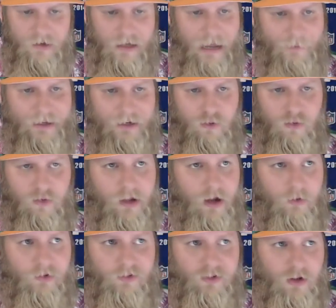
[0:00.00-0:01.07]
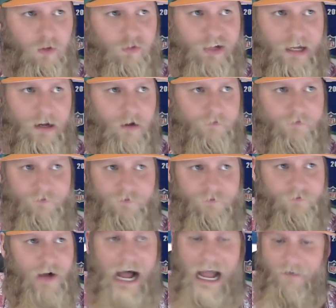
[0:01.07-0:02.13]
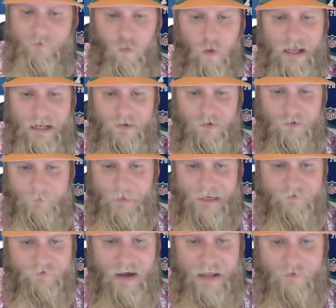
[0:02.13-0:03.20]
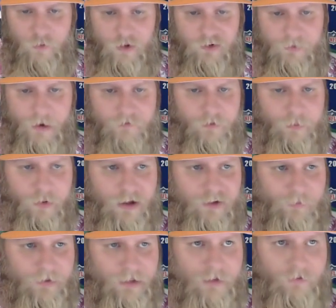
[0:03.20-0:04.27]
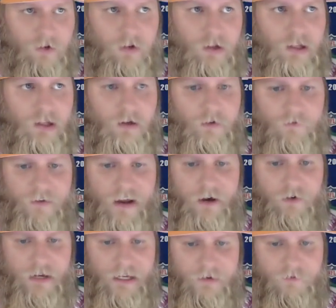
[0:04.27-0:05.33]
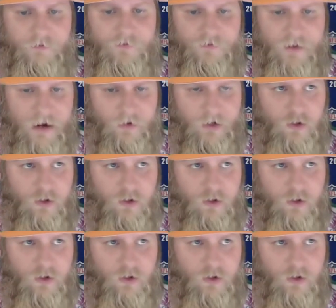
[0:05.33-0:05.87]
I mean, Julio is closing in on 5 wins, being 5 wins above replacement level very, very